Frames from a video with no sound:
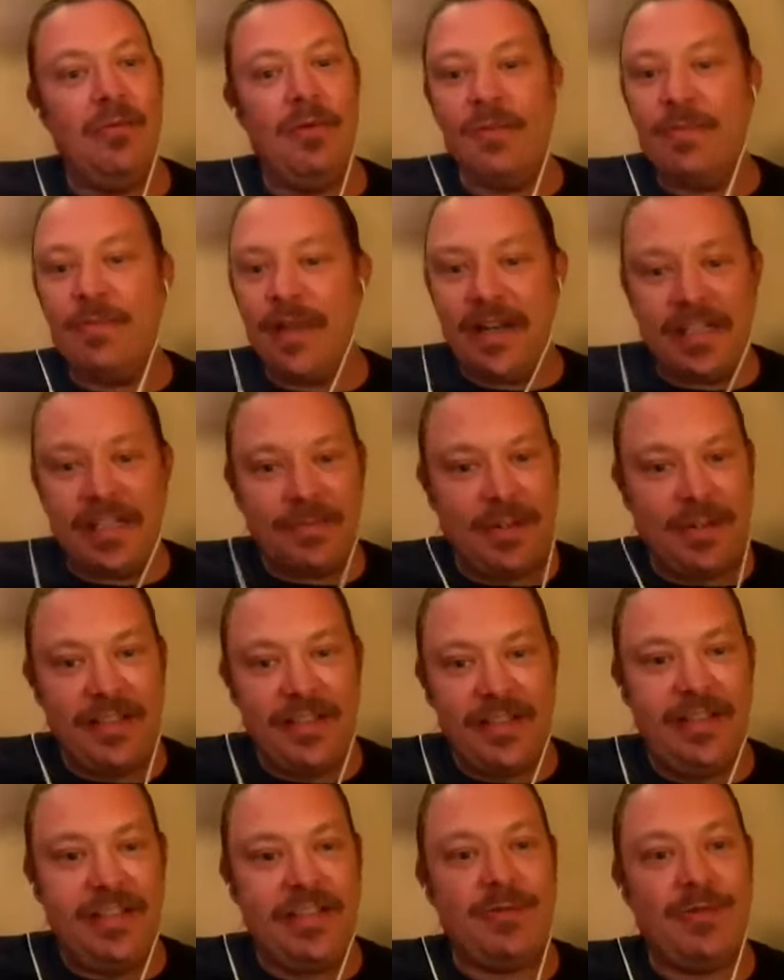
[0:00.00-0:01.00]
We've been
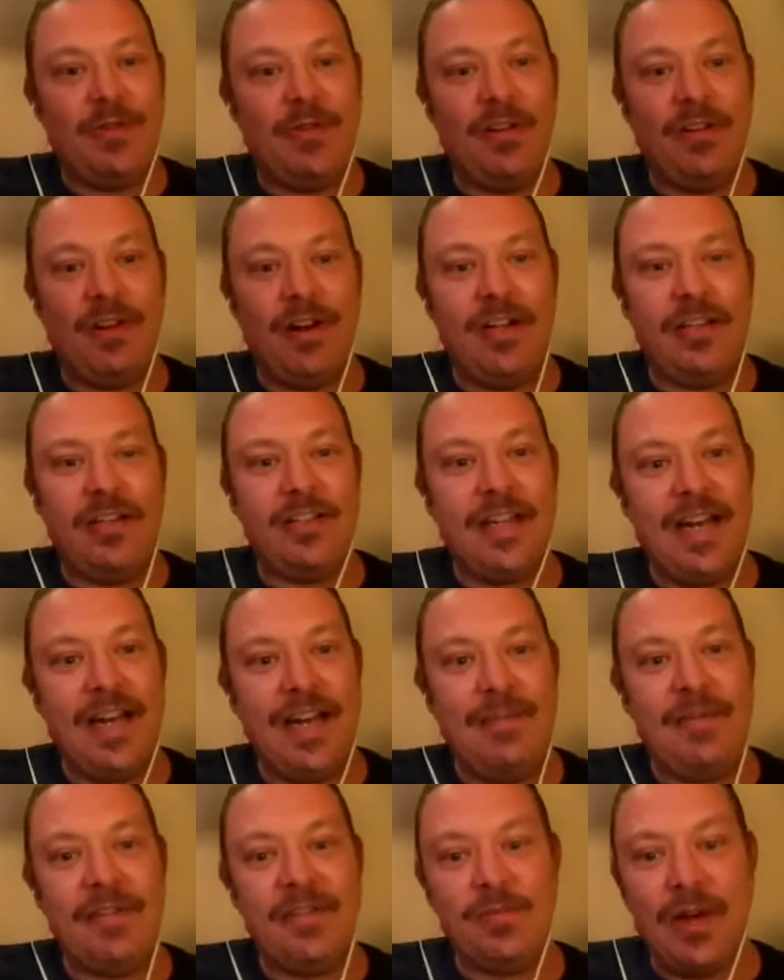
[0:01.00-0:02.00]
experiencing this for a long
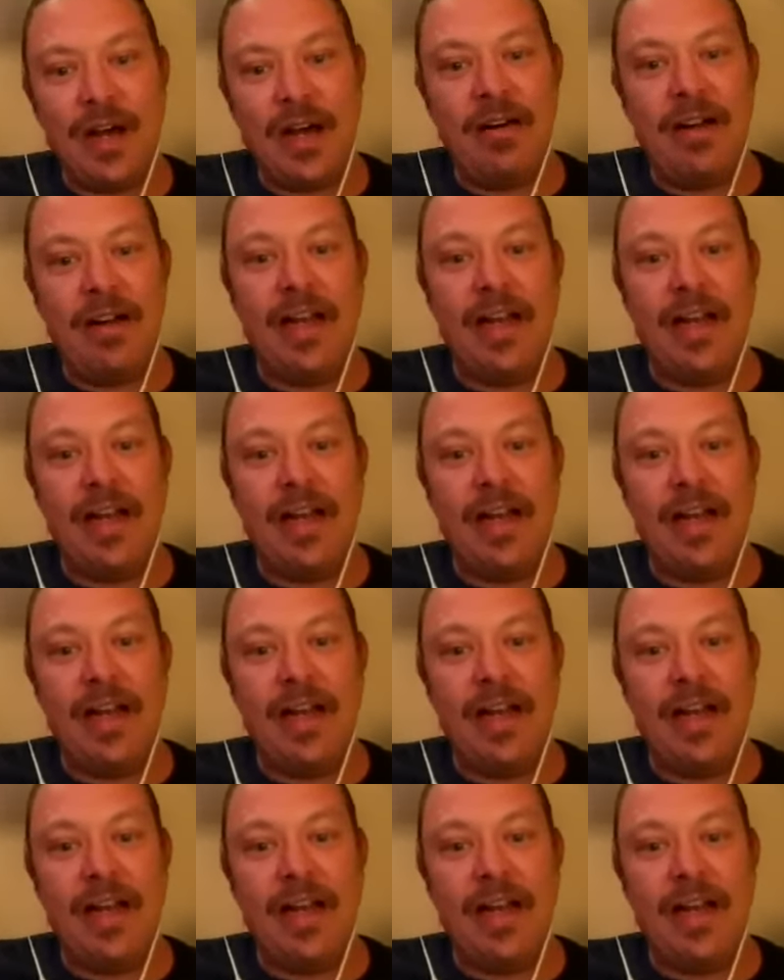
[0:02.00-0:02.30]
time as well.